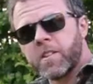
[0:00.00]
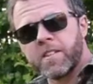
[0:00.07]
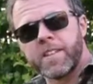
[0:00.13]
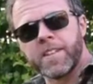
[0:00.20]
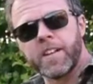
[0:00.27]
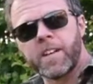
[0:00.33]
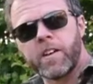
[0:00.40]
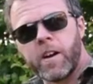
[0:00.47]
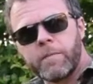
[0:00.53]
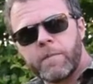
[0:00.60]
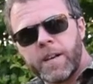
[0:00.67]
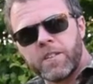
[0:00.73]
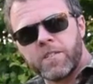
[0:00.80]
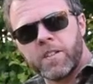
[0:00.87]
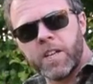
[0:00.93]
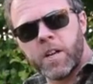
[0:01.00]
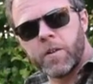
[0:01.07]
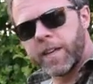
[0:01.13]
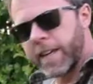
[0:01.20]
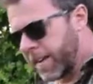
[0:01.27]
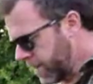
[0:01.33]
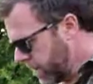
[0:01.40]
said earlier, I managed to go
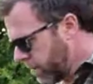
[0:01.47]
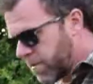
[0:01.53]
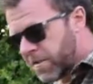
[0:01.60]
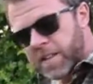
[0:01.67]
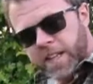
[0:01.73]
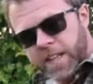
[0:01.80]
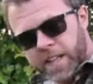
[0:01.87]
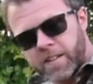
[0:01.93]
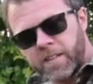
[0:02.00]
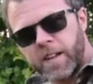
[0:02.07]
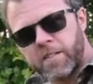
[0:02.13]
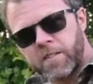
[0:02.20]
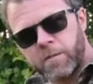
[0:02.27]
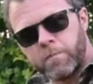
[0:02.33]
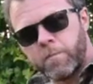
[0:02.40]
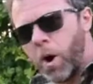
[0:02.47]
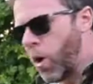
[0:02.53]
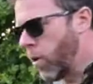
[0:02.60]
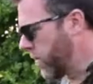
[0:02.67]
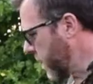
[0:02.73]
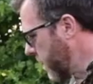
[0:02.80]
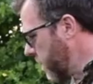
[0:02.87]
and get some seeds and some
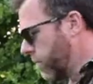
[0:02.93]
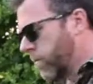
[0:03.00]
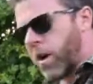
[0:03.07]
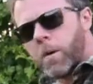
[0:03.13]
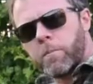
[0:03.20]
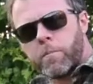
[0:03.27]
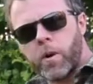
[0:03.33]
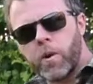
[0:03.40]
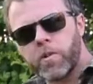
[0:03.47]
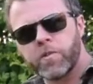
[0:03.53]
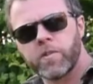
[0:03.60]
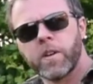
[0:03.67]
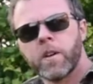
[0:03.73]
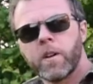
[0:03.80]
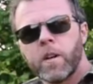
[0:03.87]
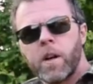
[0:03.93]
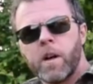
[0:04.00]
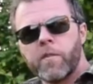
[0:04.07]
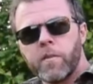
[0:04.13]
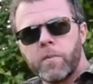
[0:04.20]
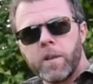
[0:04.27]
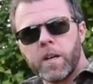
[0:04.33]
pots and some compost
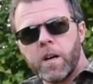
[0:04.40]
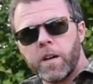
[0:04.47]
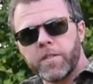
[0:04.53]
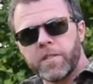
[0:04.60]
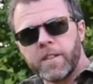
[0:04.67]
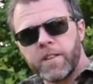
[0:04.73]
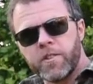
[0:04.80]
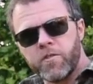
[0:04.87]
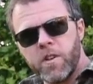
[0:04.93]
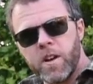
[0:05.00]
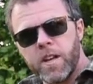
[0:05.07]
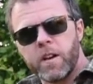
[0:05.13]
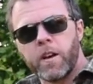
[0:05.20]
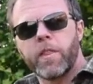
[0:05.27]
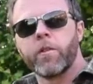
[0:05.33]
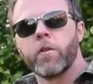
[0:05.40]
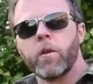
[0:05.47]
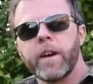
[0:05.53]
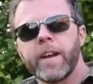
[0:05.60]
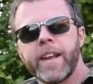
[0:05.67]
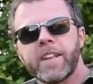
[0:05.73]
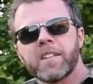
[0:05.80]
from the garden centre earlier, and I
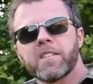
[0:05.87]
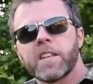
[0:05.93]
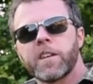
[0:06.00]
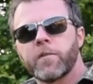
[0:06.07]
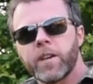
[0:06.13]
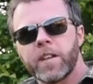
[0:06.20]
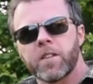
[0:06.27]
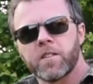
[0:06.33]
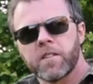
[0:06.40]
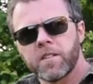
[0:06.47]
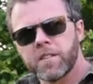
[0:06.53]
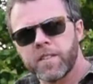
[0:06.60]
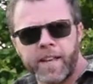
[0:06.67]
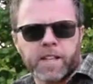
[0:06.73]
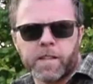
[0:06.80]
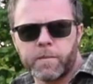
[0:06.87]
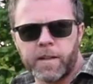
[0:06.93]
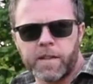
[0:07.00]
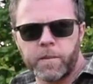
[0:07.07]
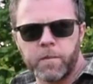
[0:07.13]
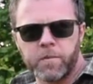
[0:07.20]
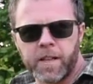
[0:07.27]
thought, let's see if we can take some of
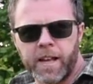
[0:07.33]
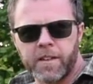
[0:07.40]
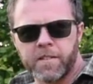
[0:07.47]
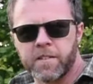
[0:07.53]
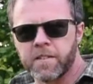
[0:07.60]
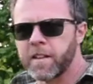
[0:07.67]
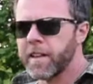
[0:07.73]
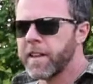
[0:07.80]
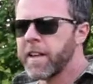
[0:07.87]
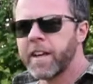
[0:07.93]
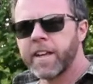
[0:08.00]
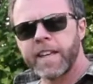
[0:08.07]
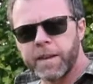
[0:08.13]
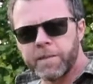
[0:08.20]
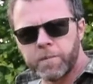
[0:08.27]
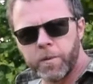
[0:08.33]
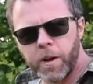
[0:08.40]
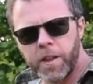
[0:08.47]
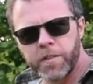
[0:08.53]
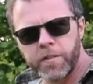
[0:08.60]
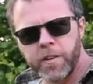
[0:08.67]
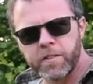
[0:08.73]
that to people's houses and get them to
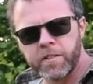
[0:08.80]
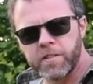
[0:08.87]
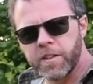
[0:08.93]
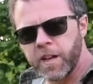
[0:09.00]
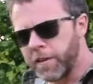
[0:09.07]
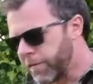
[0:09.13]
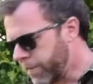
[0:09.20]
plant their own stuff.